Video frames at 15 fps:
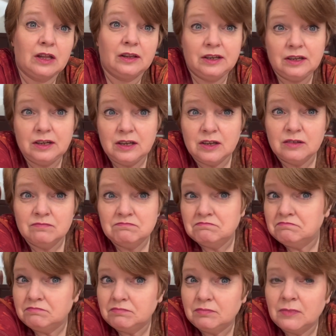cleaning
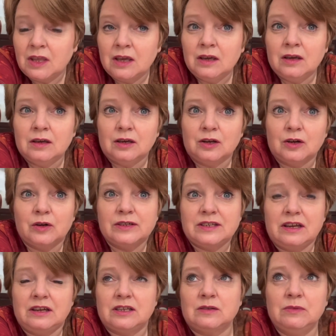you know, it
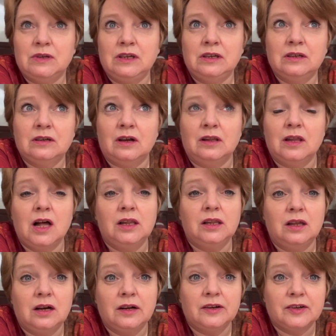takes me a
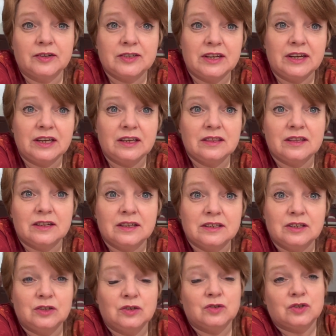lot longer today than
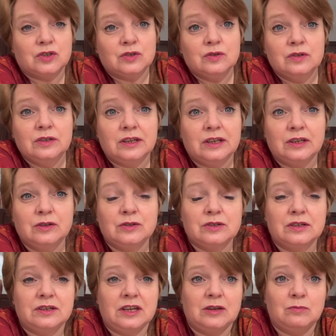it used to. It
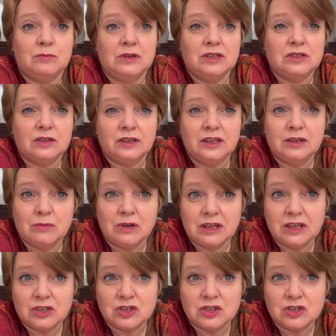used to take me to clean my